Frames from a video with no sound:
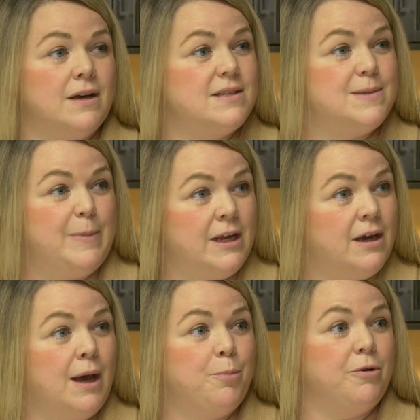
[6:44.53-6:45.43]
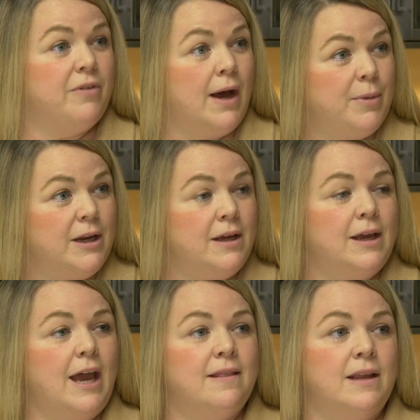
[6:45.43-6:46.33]
spitting up or
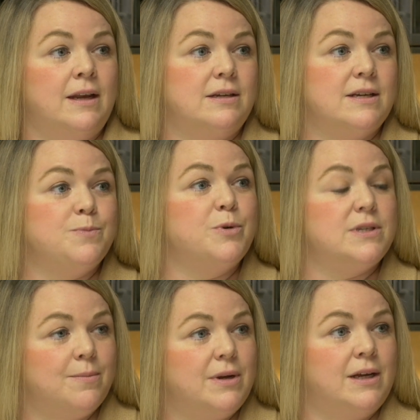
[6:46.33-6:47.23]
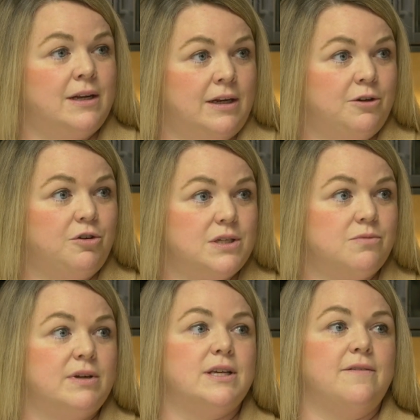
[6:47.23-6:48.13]
vomiting, and then it does put somebody in an
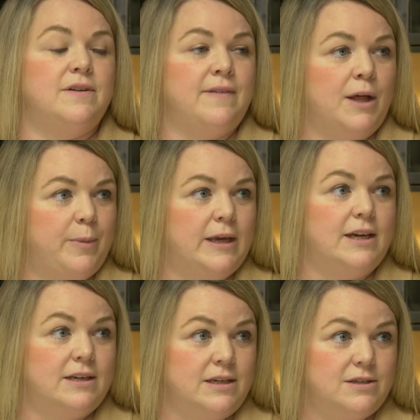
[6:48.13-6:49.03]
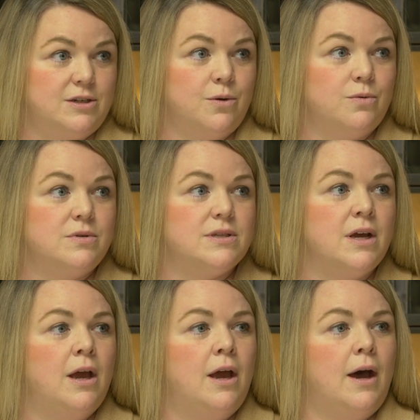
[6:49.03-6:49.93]
increased risk of developing kidney stones,
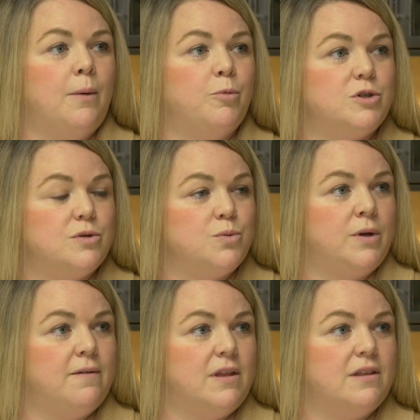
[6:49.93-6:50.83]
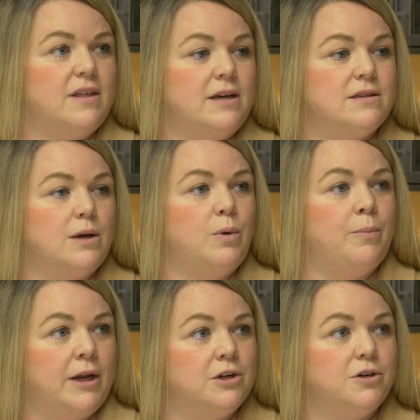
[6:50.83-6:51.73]
which is one of the things that we
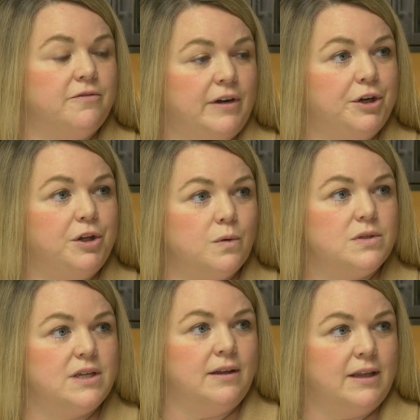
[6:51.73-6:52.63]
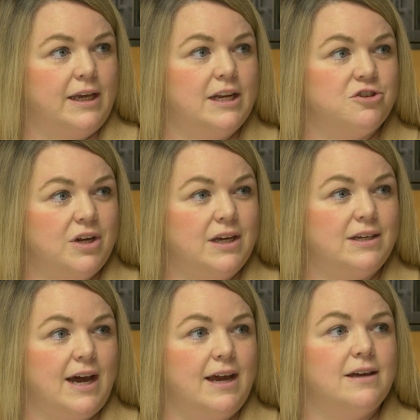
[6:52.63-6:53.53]
monitor very closely on the ketogenic
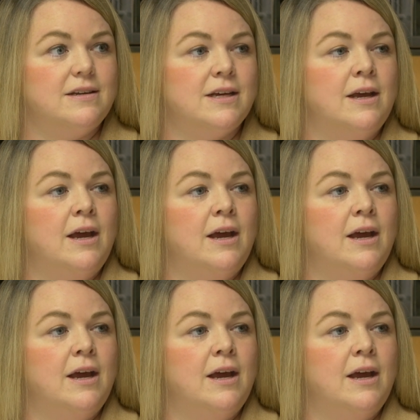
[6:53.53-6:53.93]
diet.